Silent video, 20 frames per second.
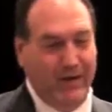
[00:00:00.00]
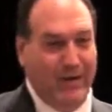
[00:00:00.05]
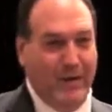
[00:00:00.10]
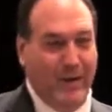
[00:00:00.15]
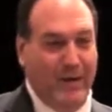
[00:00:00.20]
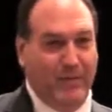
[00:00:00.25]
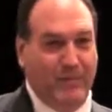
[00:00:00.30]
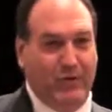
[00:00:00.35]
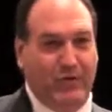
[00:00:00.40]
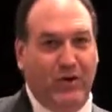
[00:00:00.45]

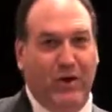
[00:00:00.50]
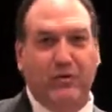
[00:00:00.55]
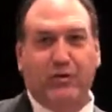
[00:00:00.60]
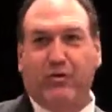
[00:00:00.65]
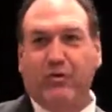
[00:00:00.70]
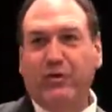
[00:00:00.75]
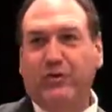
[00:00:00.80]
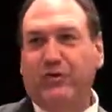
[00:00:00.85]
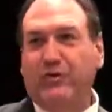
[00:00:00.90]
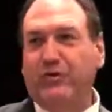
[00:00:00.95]
But Judge
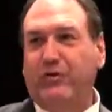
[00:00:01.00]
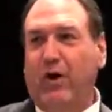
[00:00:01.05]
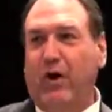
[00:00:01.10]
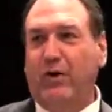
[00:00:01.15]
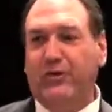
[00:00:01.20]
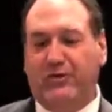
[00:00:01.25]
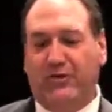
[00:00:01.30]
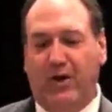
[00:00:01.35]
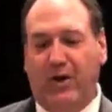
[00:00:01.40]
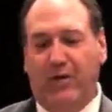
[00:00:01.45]
Cristol's
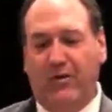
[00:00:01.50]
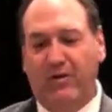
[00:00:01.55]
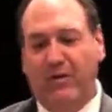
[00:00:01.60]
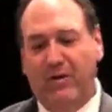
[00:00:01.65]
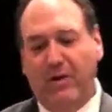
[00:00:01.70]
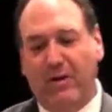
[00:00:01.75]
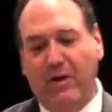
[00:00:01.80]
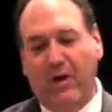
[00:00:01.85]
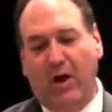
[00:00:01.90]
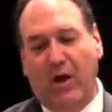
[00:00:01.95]
also
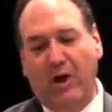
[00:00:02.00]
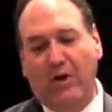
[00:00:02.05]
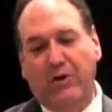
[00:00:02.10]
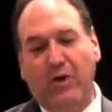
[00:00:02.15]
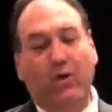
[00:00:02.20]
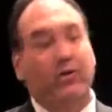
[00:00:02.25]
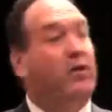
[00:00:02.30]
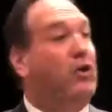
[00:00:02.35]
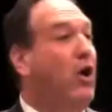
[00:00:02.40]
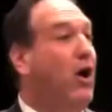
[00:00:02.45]
a
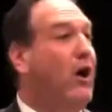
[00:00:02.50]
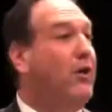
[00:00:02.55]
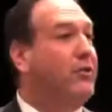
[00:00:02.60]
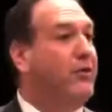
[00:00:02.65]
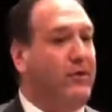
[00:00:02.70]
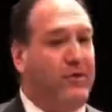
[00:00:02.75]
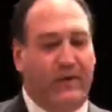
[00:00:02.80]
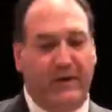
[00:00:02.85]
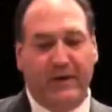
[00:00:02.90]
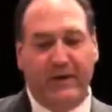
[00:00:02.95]
noted
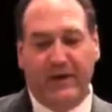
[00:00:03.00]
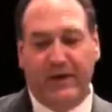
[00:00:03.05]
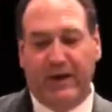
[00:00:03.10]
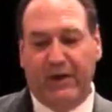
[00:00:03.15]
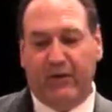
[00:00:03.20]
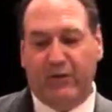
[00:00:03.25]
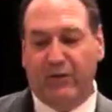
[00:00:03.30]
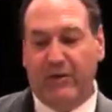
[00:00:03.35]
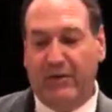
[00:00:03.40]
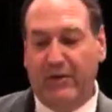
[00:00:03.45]
author.
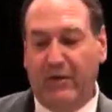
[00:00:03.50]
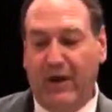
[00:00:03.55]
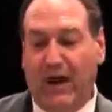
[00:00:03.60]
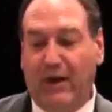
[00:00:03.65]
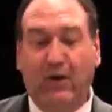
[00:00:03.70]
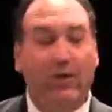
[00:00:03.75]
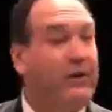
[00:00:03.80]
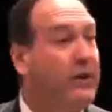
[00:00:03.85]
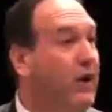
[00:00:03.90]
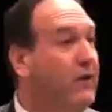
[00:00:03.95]
He's written
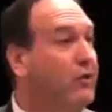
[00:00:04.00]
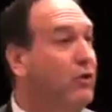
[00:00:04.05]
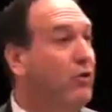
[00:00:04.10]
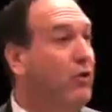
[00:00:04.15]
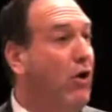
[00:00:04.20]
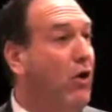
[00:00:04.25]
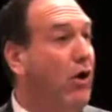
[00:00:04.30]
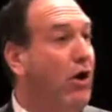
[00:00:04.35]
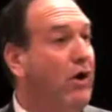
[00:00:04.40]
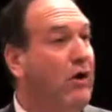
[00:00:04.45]
not only on the
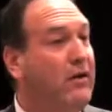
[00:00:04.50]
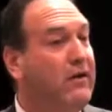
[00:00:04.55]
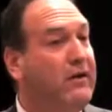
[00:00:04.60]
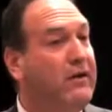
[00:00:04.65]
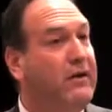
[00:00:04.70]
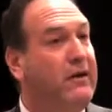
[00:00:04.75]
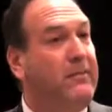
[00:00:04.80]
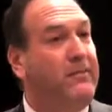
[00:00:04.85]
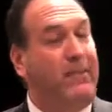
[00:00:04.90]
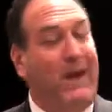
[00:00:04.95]
law
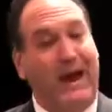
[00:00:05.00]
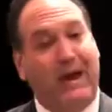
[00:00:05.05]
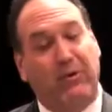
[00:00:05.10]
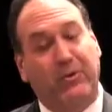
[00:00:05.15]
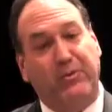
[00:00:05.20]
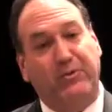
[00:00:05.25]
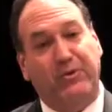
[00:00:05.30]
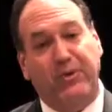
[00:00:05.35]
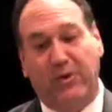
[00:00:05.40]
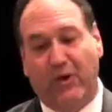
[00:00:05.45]
and
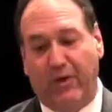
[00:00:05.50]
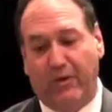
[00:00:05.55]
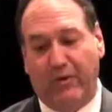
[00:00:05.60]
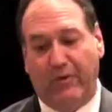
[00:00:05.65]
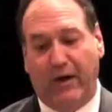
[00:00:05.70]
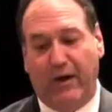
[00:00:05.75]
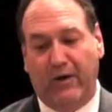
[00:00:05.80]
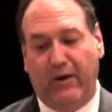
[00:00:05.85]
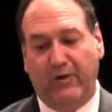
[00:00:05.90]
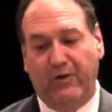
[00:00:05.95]
bankruptcy and
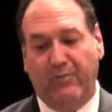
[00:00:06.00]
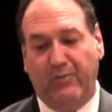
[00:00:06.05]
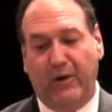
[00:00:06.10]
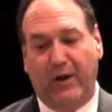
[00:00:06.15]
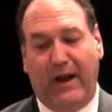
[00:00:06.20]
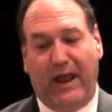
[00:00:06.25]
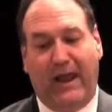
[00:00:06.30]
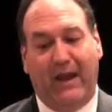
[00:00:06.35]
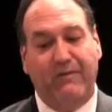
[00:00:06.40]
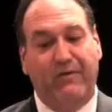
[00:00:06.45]
other areas, but
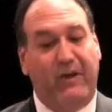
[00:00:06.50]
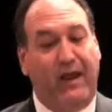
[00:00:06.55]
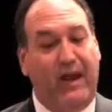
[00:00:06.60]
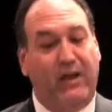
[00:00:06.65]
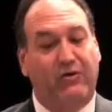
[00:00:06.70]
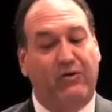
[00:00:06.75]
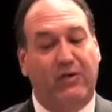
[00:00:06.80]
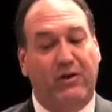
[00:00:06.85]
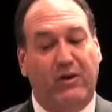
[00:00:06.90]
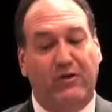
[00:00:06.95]
on
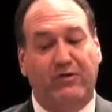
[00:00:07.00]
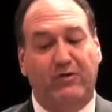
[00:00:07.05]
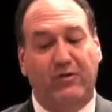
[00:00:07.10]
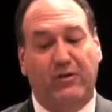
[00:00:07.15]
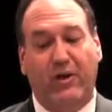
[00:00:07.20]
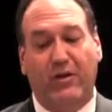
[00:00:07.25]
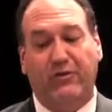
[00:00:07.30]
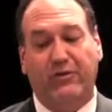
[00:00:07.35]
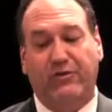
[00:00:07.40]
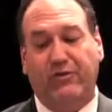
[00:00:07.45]
aviation, history,
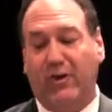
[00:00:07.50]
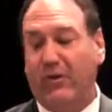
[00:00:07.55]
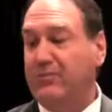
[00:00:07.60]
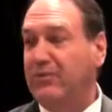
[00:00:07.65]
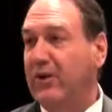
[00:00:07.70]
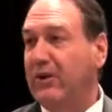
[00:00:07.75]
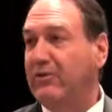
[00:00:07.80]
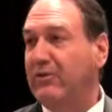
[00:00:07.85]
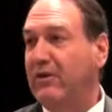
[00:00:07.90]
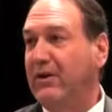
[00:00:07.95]
and other
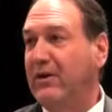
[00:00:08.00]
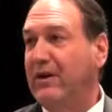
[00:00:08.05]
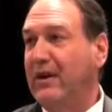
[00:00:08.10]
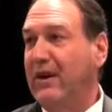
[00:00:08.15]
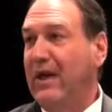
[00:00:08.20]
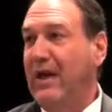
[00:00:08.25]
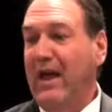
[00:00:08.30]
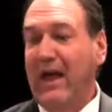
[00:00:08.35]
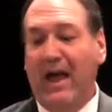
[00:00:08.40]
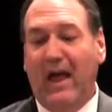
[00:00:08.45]
subjects.
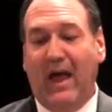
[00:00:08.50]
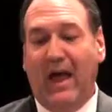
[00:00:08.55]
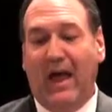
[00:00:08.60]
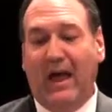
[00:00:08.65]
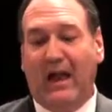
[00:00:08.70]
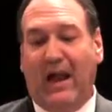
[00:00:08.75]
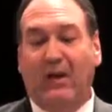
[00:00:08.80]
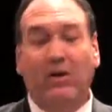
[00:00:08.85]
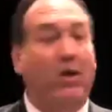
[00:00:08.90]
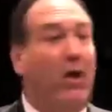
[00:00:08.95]

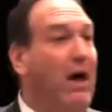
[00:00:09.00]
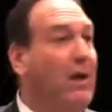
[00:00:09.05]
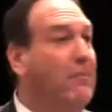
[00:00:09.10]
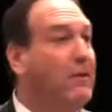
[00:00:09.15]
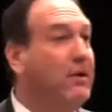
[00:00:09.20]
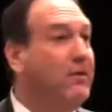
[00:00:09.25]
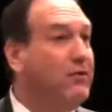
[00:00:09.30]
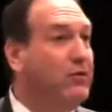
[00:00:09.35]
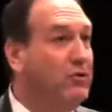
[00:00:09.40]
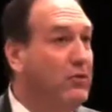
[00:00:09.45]
And I don't know how
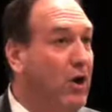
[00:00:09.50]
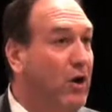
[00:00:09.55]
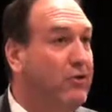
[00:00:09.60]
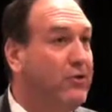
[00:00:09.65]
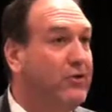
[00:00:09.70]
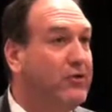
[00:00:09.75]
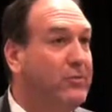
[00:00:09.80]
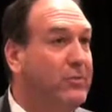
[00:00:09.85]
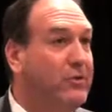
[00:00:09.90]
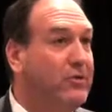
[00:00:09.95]
many of you know
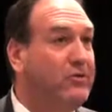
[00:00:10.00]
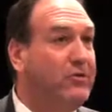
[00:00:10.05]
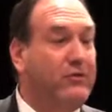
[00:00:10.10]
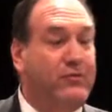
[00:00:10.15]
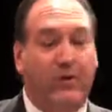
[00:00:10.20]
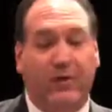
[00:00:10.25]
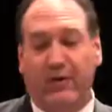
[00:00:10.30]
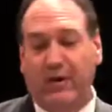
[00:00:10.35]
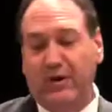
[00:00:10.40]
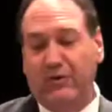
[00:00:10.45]
this, but this is
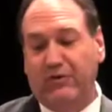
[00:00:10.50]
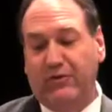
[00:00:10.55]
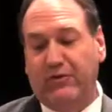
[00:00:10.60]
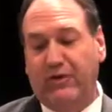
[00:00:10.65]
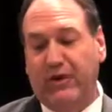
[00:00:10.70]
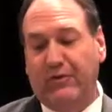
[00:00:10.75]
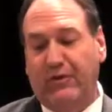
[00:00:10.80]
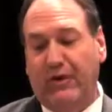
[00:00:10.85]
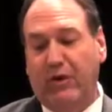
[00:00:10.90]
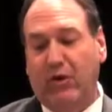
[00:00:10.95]
very
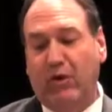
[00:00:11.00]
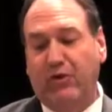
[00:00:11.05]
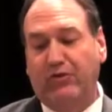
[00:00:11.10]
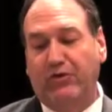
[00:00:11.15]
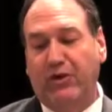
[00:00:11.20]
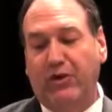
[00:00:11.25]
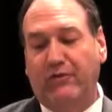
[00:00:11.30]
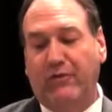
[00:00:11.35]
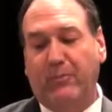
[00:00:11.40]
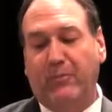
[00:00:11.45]
interesting. At the
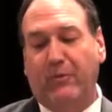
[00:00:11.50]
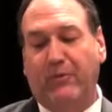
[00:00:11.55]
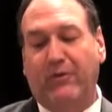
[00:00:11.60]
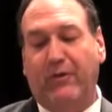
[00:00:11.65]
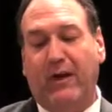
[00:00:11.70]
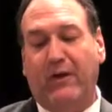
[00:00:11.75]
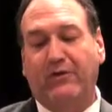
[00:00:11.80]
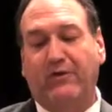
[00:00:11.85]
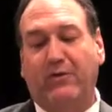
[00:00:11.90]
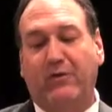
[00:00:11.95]
urging of a
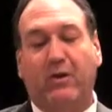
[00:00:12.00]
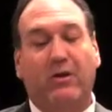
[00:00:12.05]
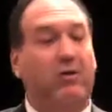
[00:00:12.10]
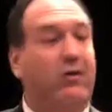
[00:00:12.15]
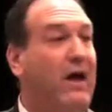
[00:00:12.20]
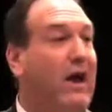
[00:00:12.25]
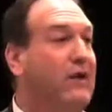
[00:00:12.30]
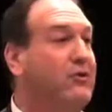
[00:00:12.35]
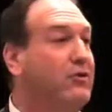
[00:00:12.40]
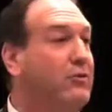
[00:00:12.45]
professor at a
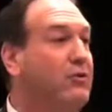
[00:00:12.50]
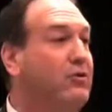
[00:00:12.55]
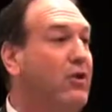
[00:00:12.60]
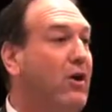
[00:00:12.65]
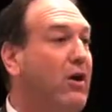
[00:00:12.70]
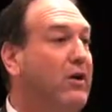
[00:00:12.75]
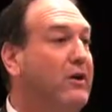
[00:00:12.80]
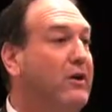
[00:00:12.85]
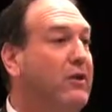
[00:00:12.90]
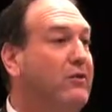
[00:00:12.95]
class he was
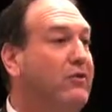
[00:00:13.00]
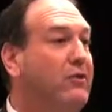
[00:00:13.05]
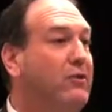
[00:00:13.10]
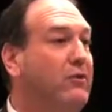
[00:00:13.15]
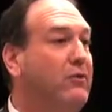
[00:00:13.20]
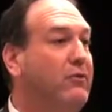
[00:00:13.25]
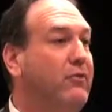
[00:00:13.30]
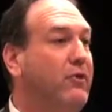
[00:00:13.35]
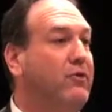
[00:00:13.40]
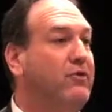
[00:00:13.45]
auditing at the
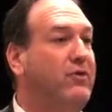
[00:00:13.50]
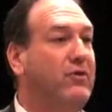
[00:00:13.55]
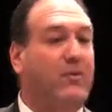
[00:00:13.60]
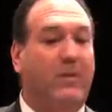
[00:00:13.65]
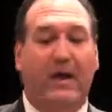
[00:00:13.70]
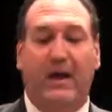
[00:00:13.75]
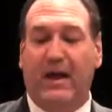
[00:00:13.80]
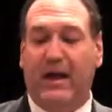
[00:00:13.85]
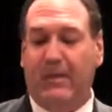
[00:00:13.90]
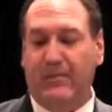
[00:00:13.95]
University of
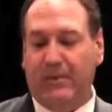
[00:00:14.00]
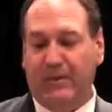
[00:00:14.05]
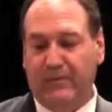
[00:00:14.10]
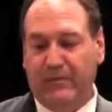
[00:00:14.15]
Miami,